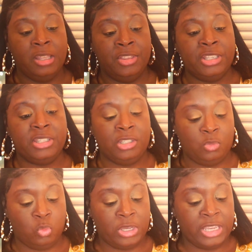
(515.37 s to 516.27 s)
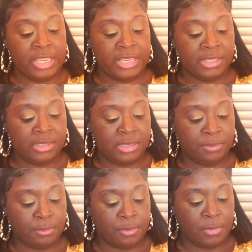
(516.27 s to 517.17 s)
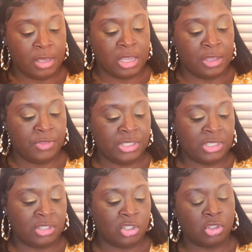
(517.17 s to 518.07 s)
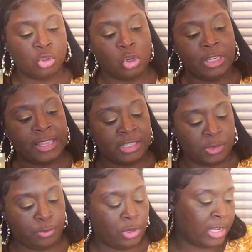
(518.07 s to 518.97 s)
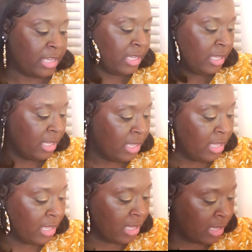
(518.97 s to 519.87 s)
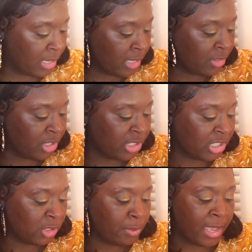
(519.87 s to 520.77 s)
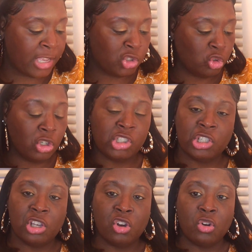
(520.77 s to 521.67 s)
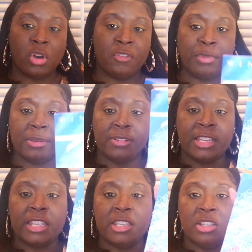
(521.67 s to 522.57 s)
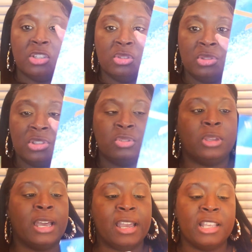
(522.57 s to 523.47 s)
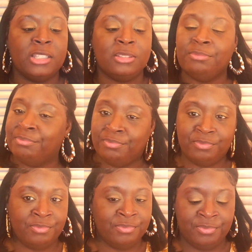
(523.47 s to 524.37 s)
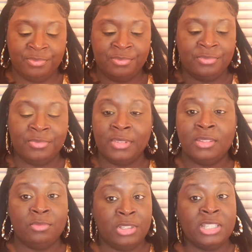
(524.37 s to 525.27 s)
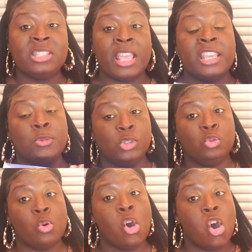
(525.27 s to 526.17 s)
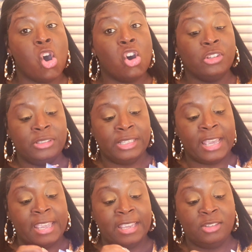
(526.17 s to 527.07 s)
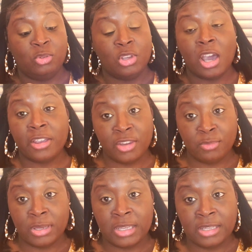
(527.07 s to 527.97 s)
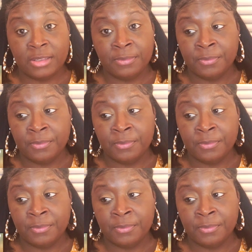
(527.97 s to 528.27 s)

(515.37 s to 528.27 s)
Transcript: This is Wings. Uh, this is the toilet spray. And this is by Giorgio of Beverly Hills. You guys, this stays with you all day. Do y'all hear me?